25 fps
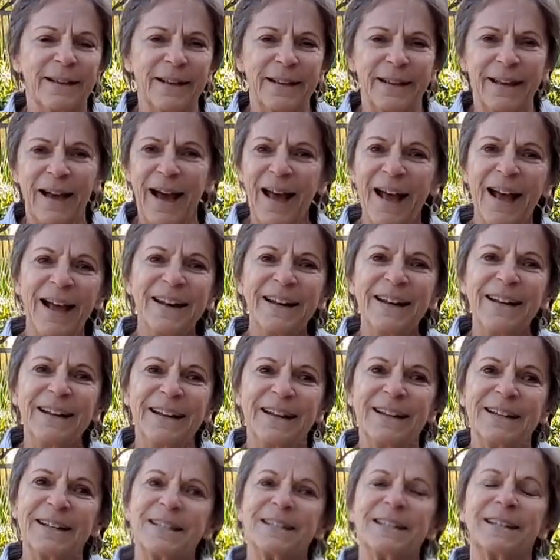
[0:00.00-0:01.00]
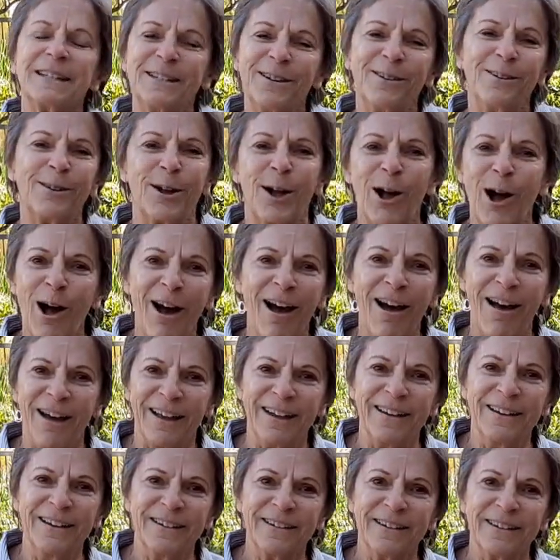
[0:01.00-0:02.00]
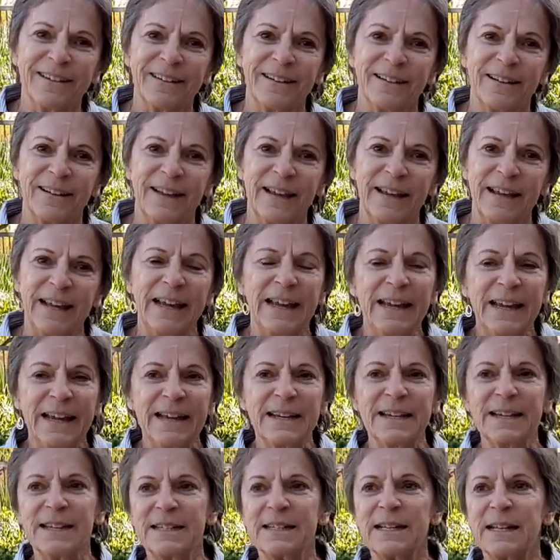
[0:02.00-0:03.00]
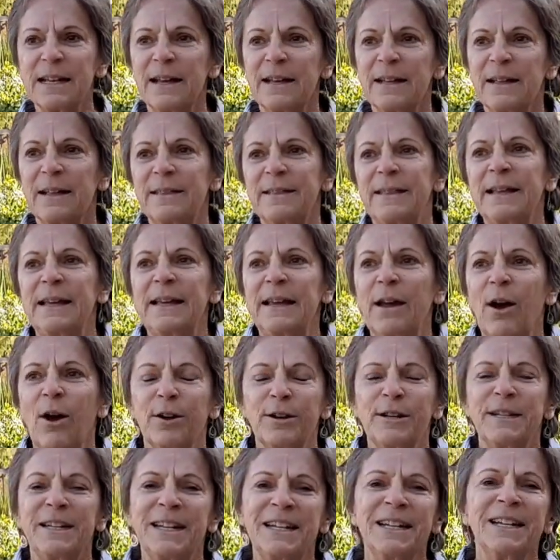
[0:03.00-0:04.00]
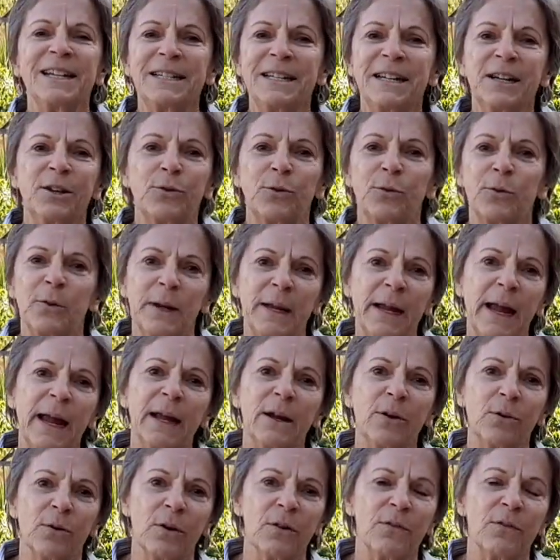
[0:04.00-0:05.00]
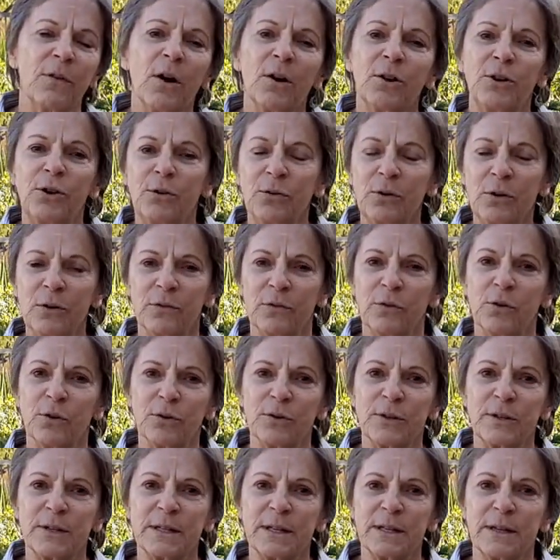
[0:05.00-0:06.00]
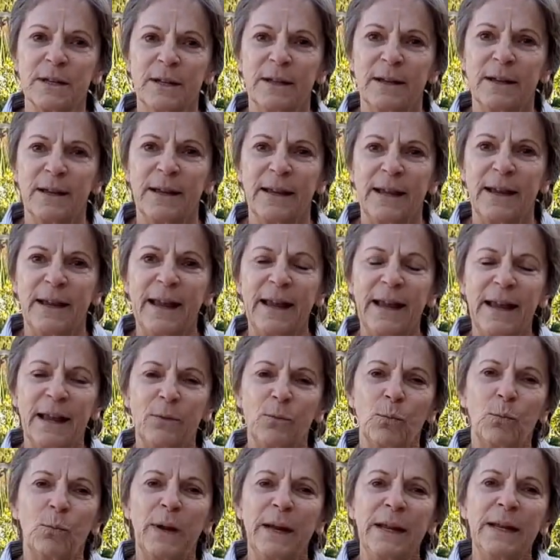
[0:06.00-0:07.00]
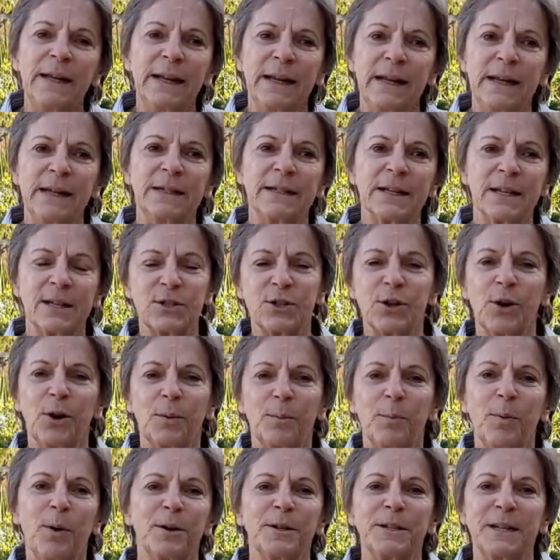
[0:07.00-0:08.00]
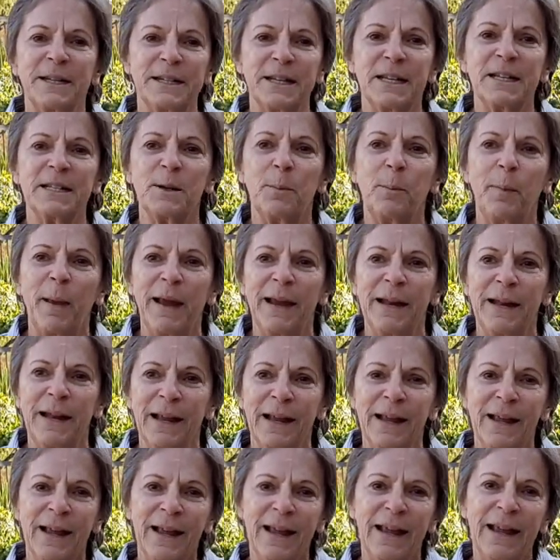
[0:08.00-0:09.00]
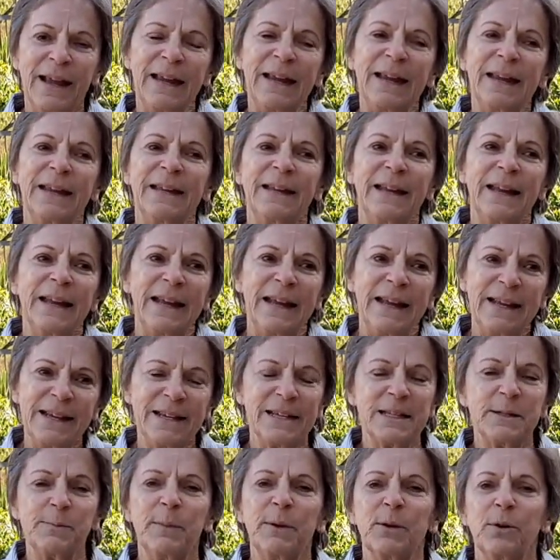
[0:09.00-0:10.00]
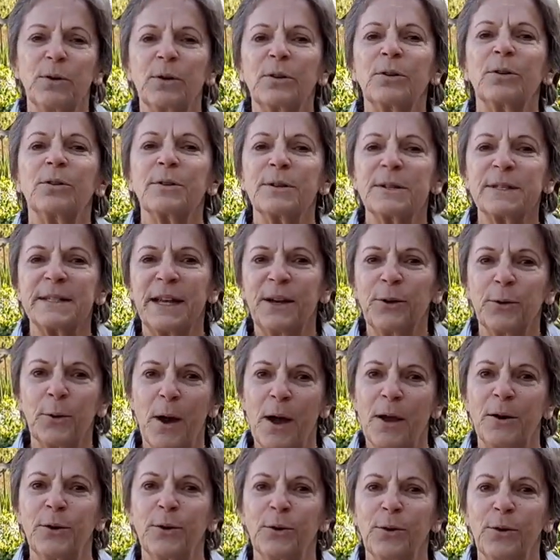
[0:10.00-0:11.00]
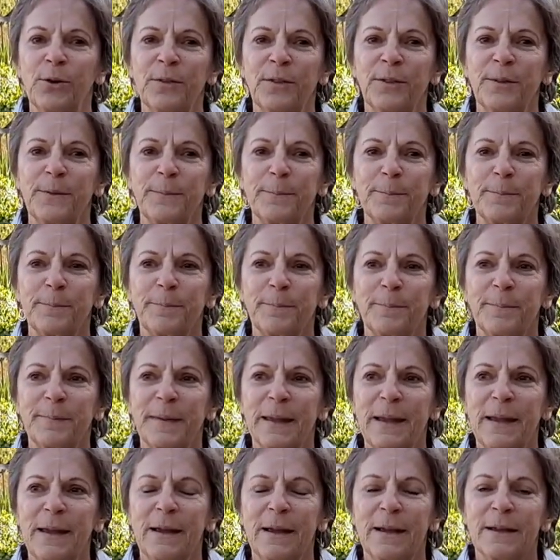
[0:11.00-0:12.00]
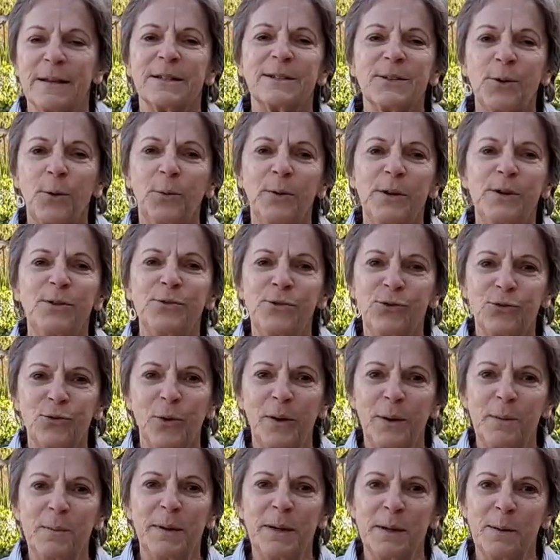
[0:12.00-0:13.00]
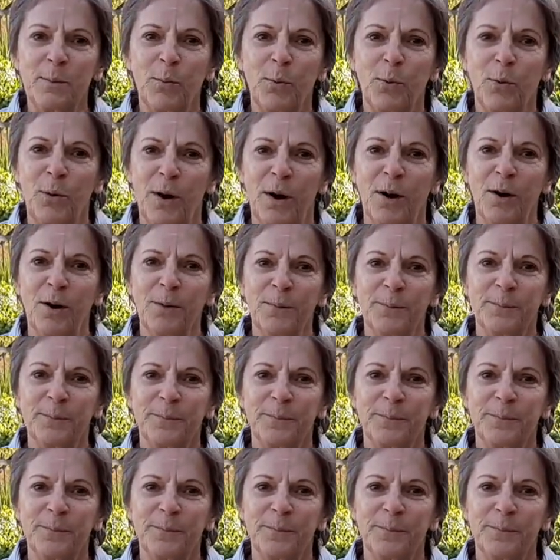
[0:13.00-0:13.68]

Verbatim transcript: God is still God. He is the artistic creator of our universe. And we need to start participating in his miracles here on earth. So, will you join me in prayer?